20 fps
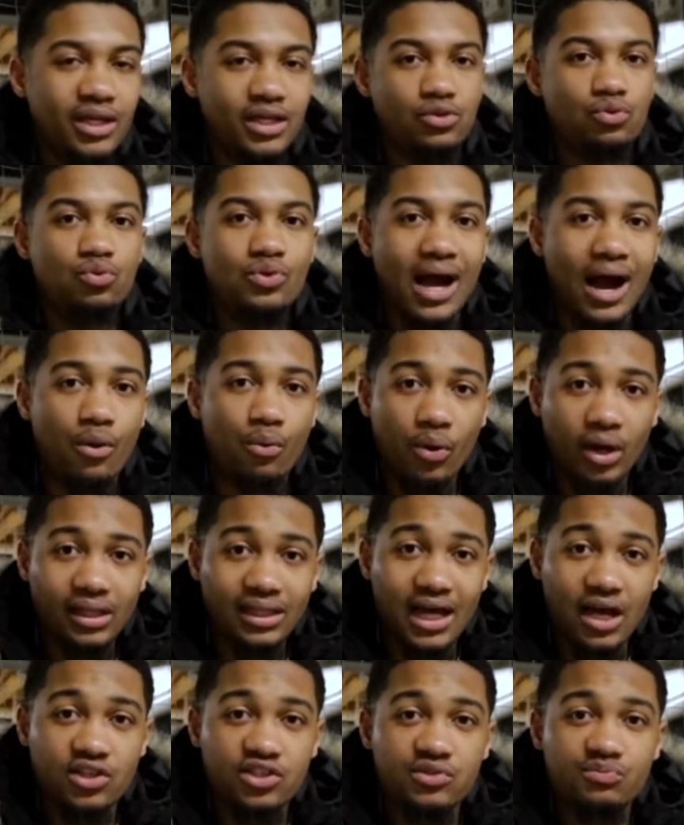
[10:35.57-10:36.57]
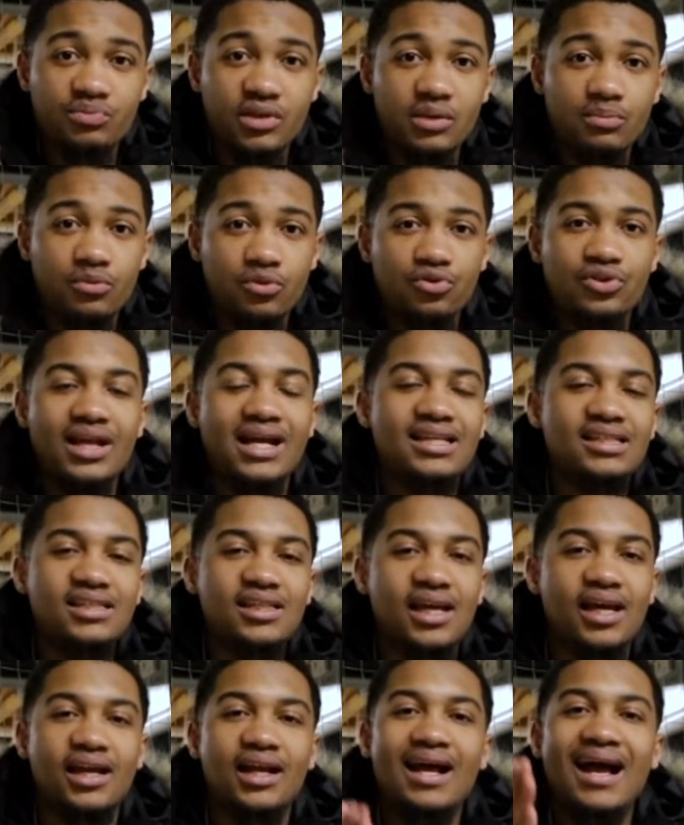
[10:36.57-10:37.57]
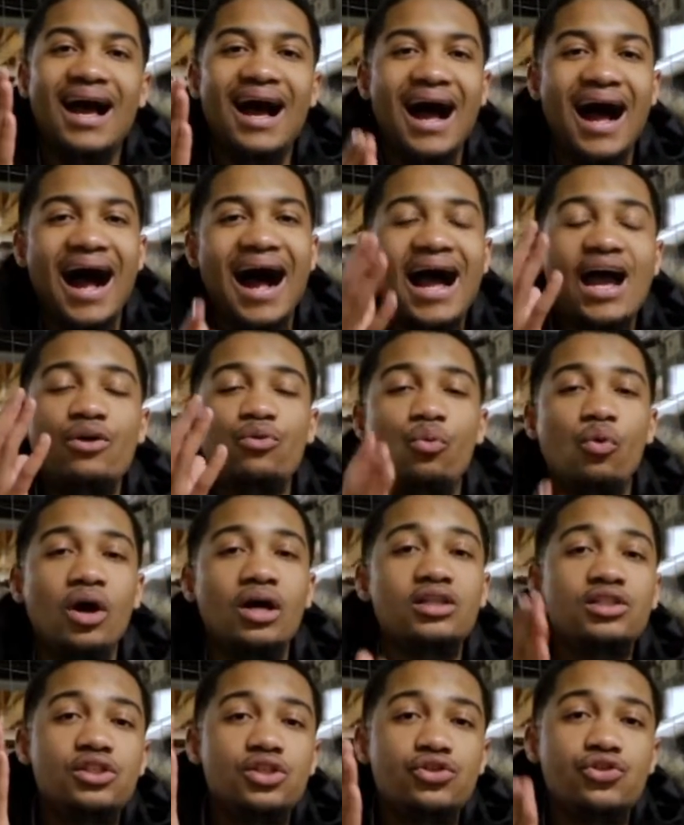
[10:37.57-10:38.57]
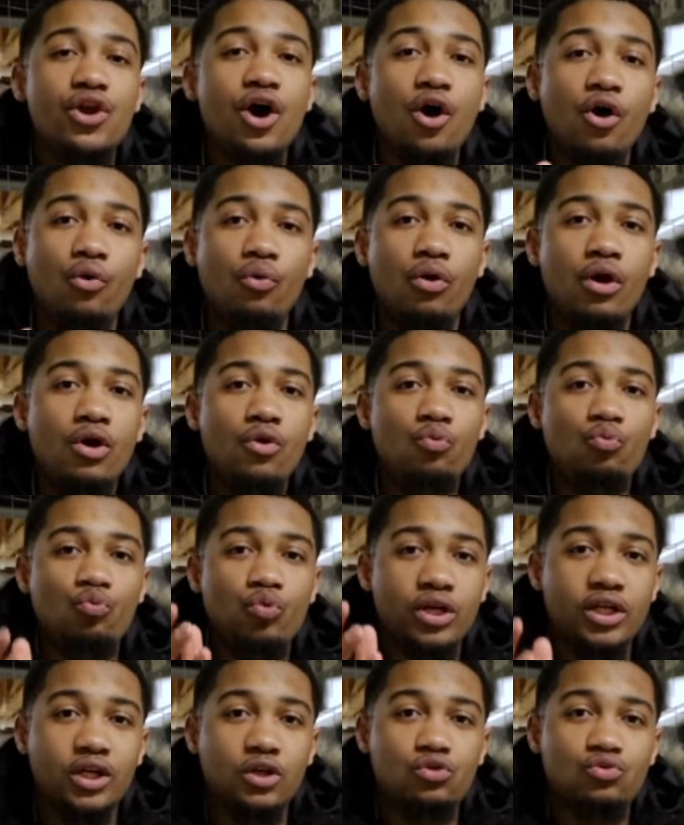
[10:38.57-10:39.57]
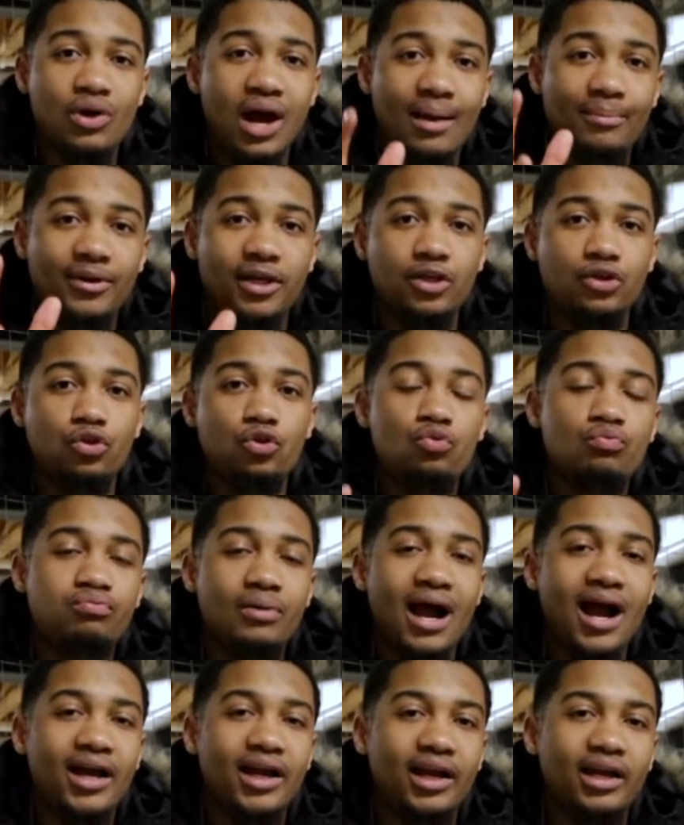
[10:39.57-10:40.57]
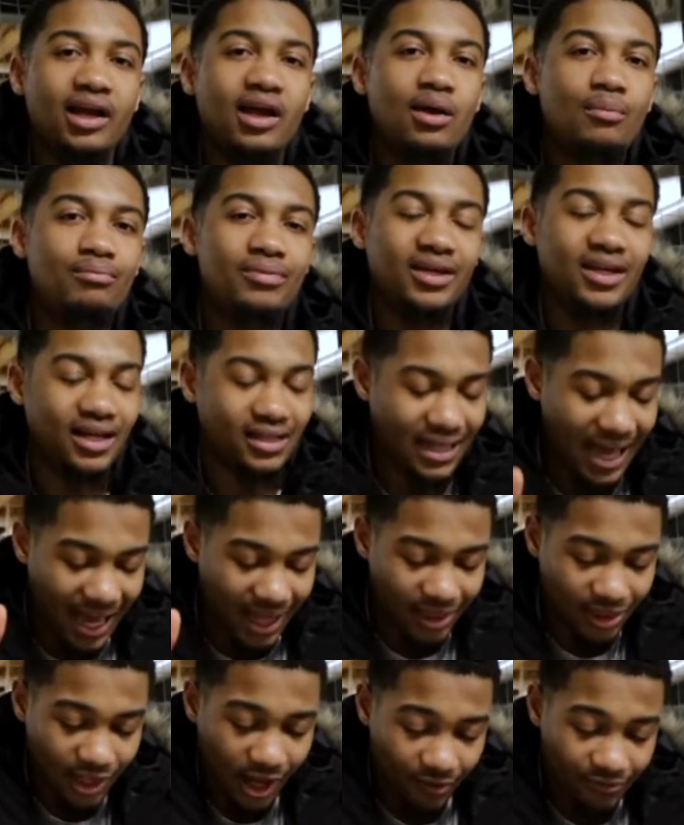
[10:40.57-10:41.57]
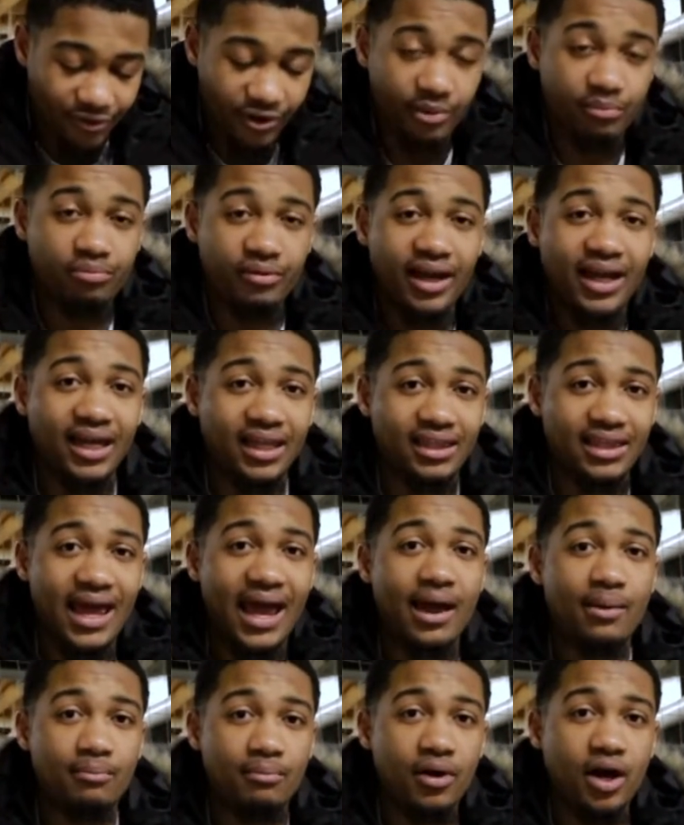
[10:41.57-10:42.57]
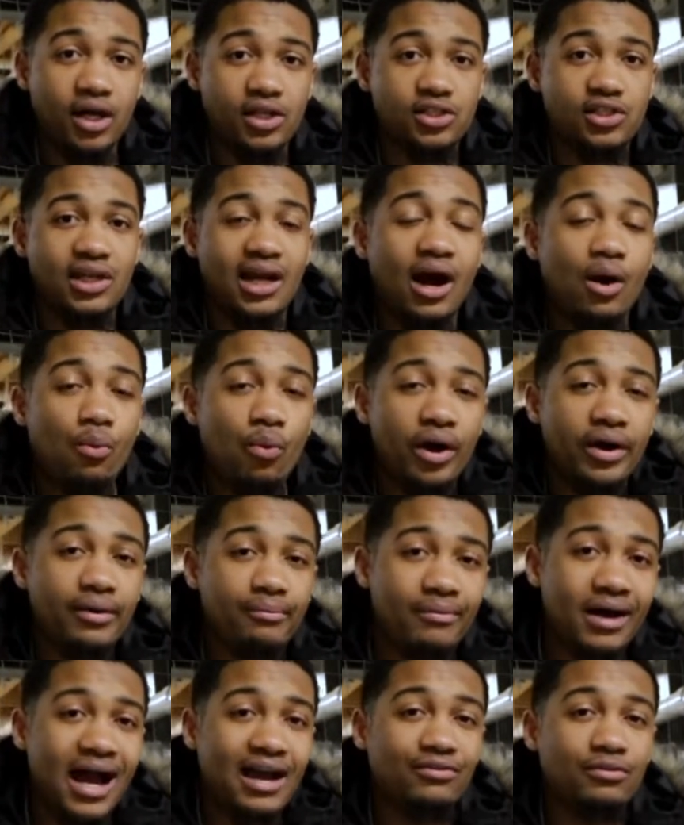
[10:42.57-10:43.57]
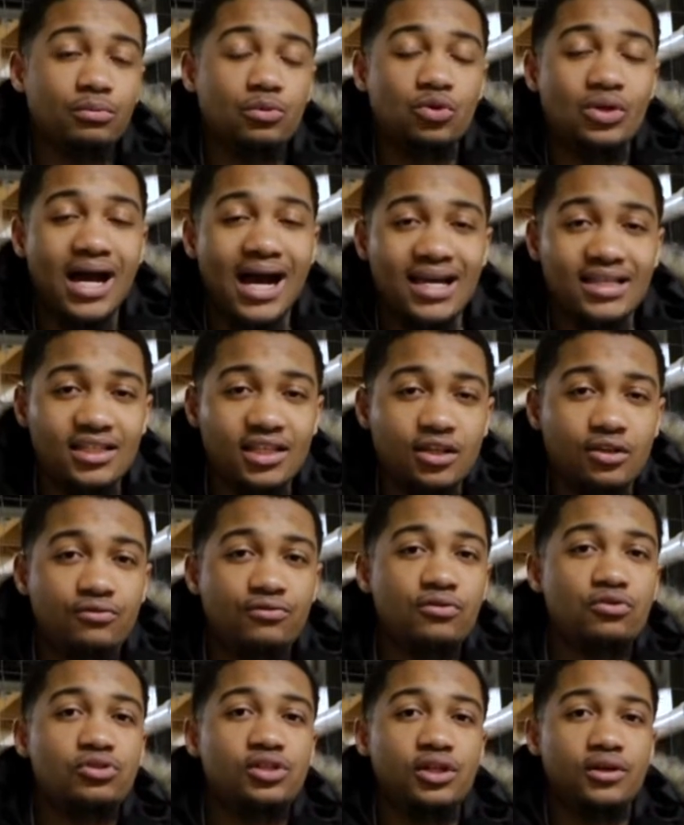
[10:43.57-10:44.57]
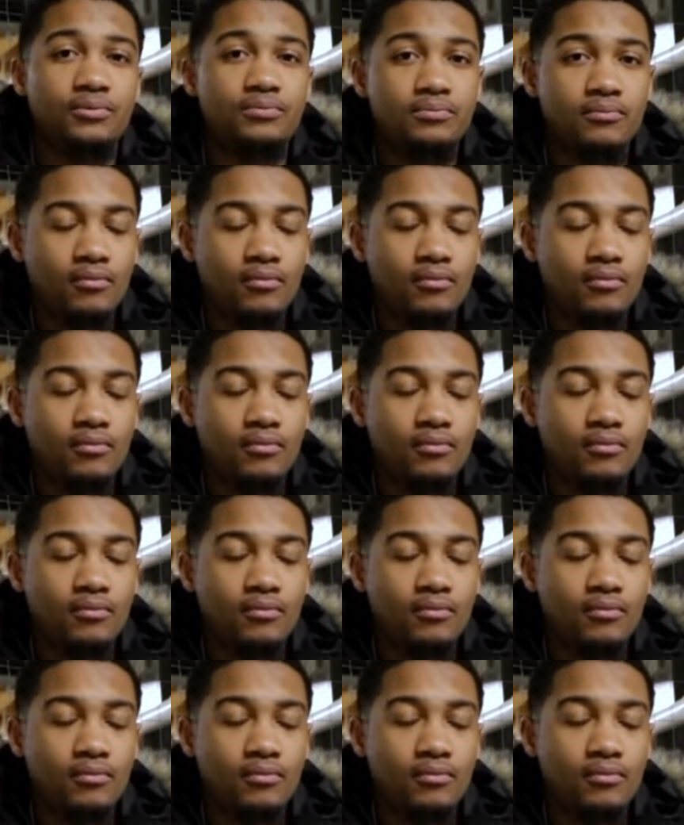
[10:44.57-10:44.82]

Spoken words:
You got 1,000 people that said, I want to know when you're dropping a new product because I love your brand that much and I want to buy from you guys in the future.